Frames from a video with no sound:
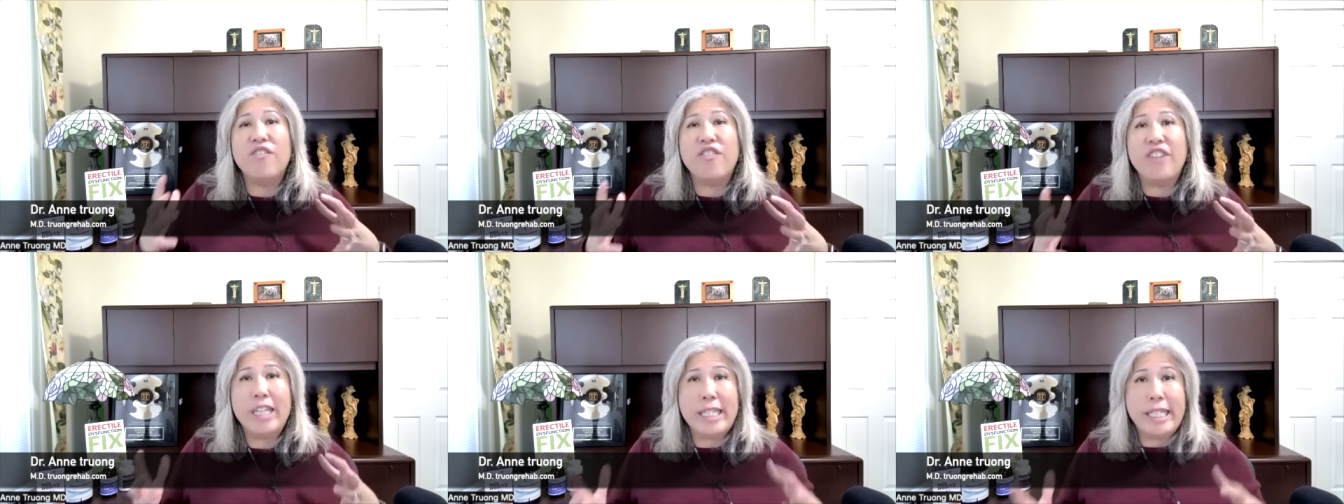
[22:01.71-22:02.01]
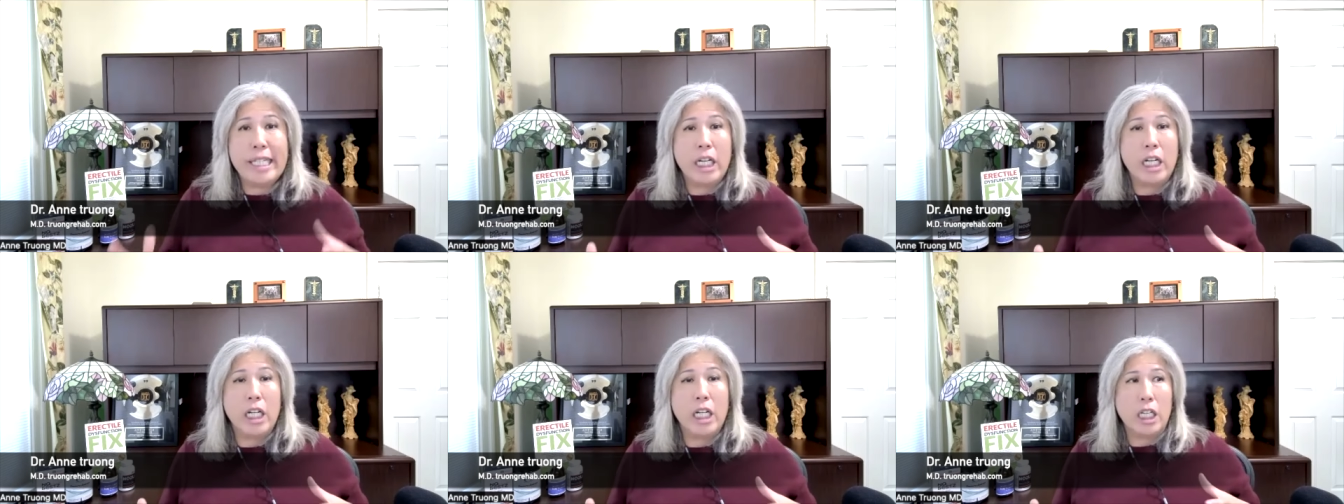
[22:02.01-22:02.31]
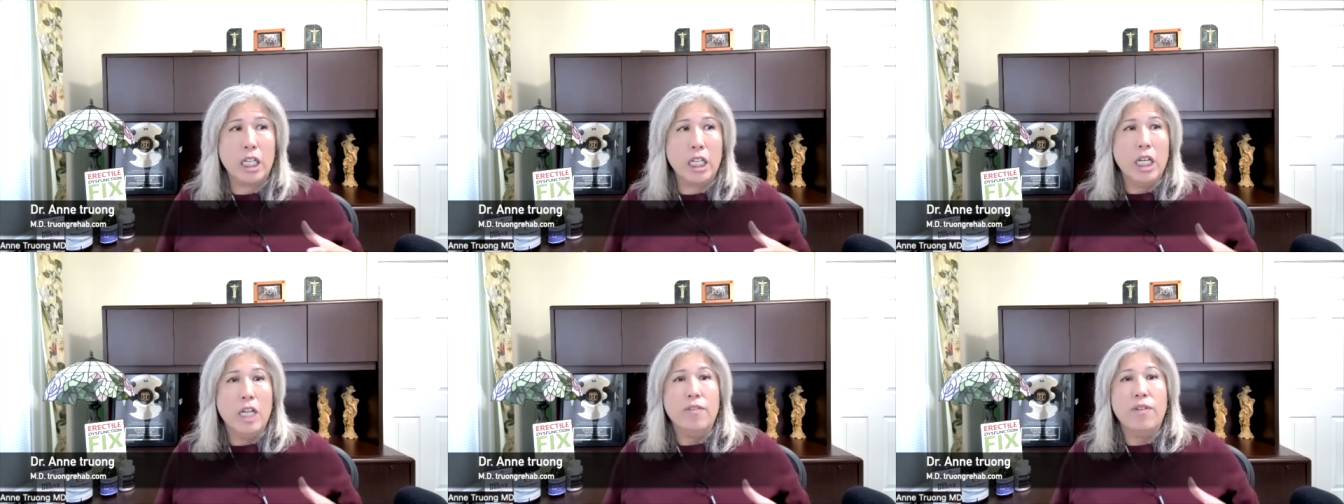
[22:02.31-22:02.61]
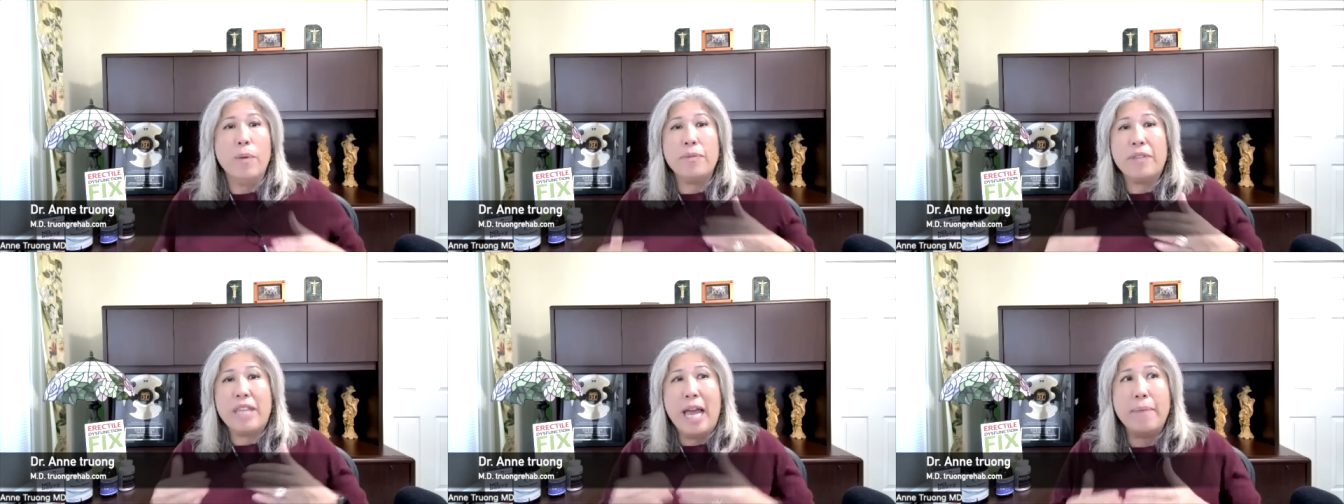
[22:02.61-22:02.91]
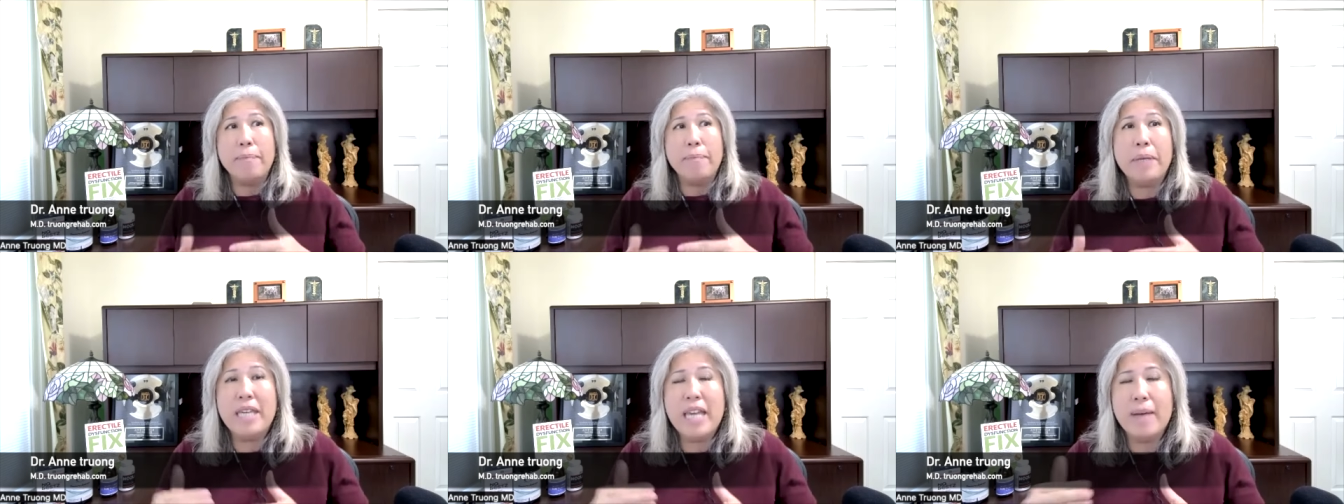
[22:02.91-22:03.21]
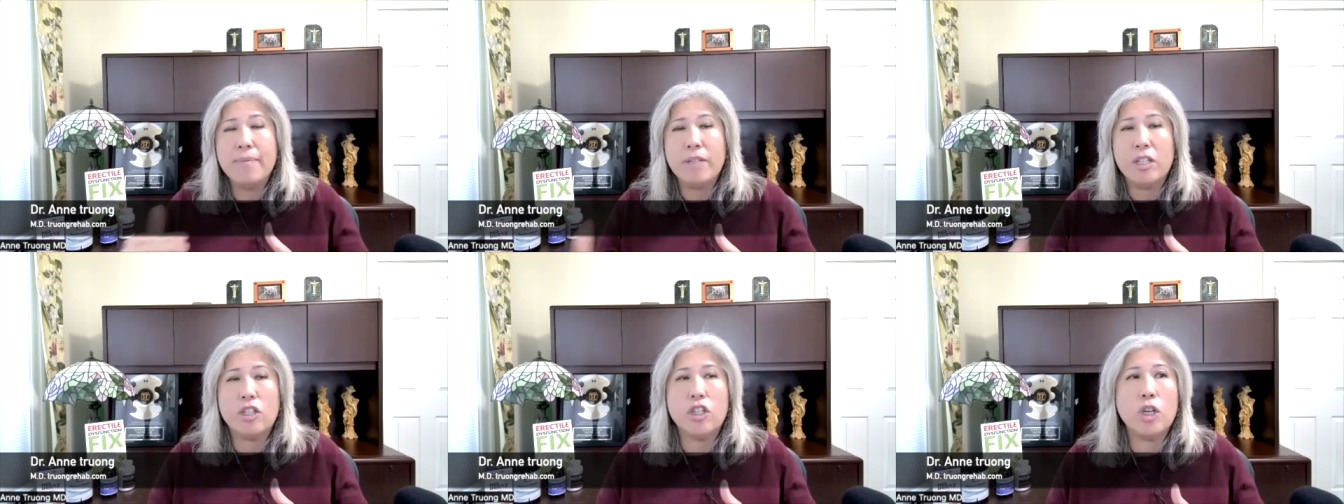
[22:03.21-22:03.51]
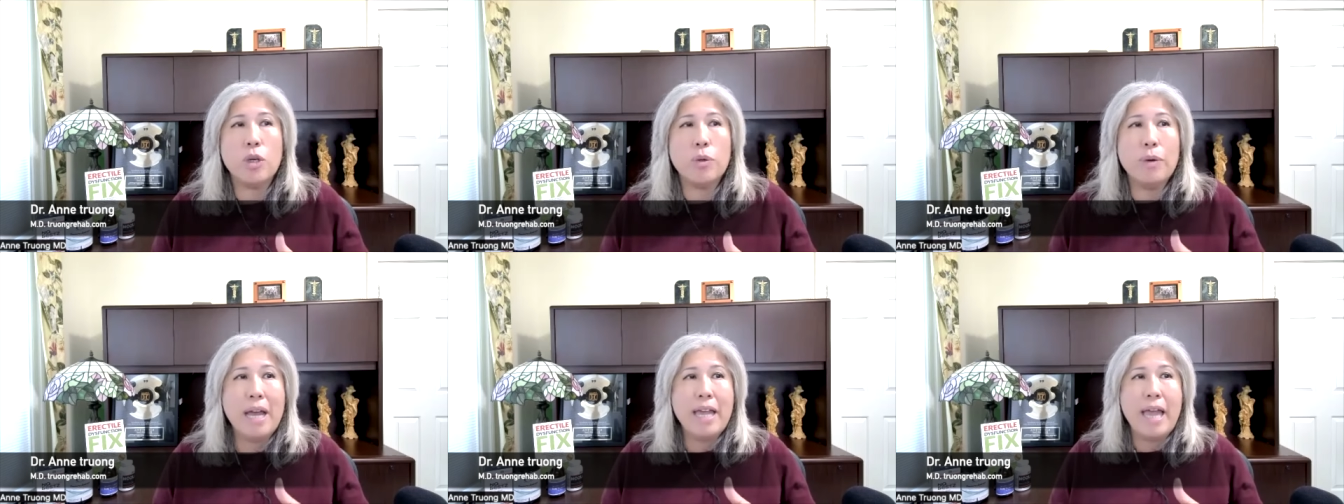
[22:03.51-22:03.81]
physically from 10 p.m. to
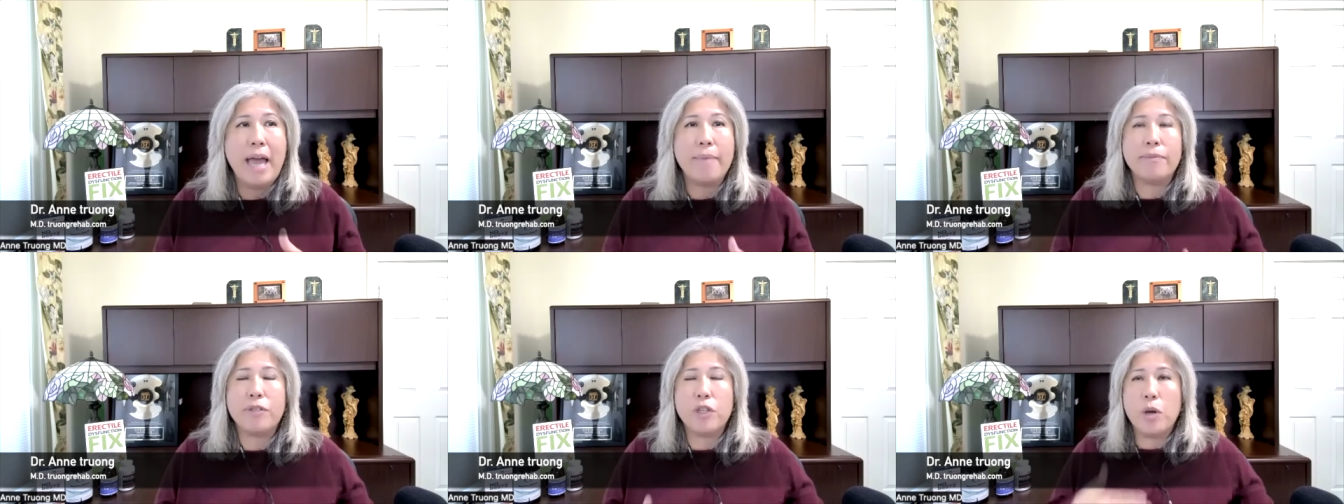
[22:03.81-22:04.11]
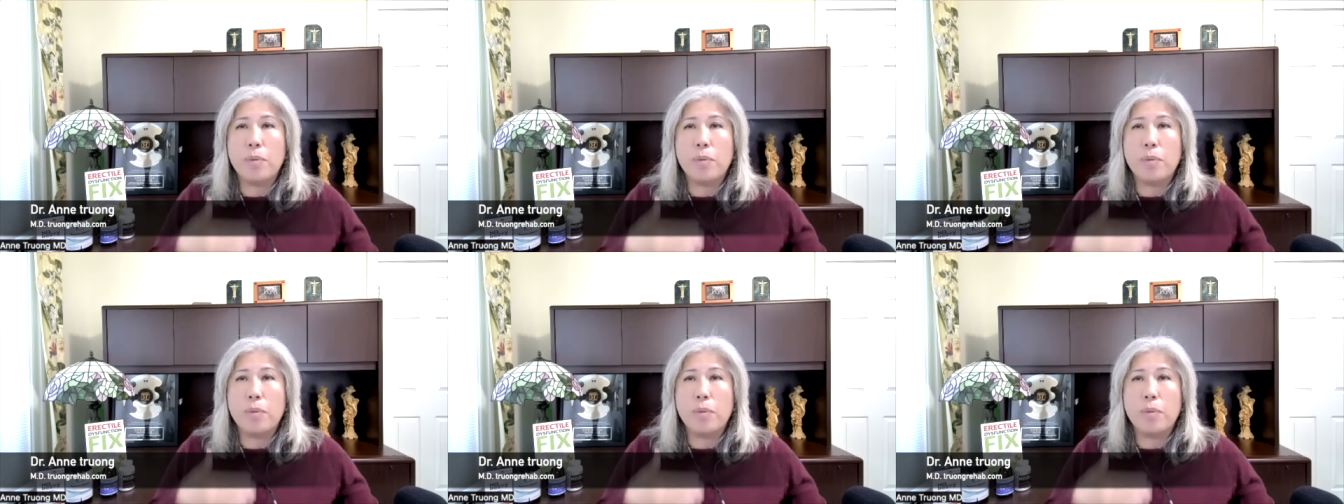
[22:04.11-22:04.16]
2 a.m., your